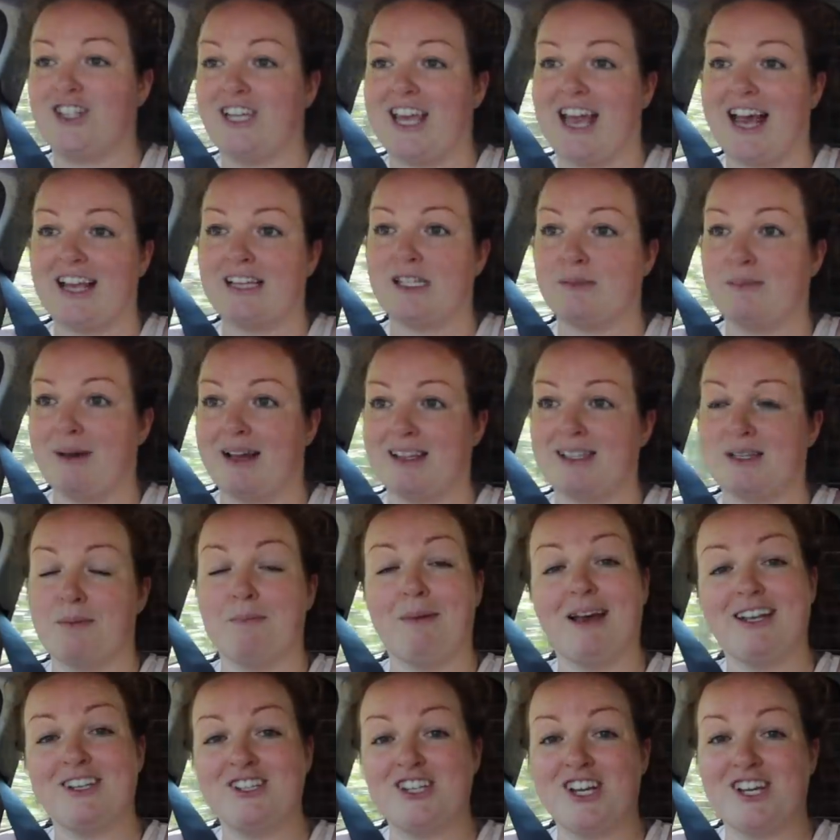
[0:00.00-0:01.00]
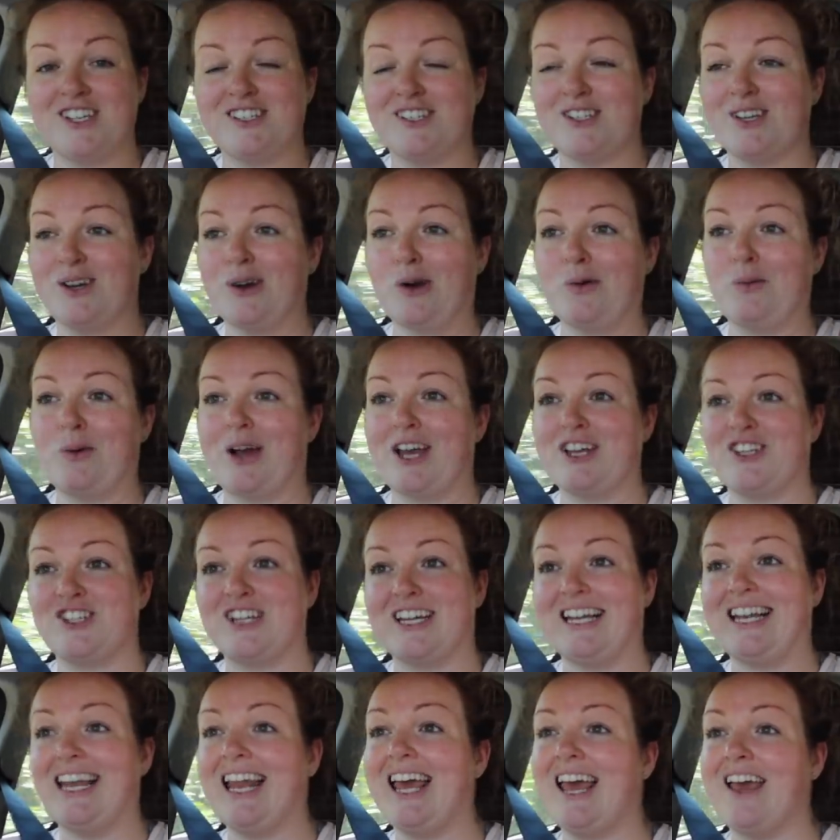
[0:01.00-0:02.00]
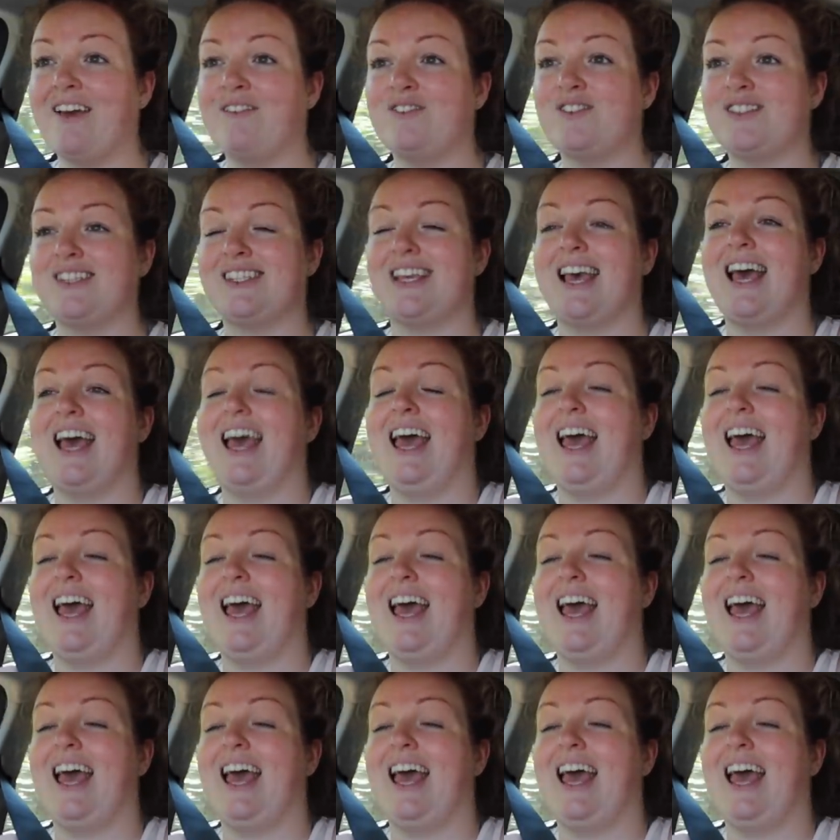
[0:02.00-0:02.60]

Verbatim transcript: She heads back to Manchester where she lives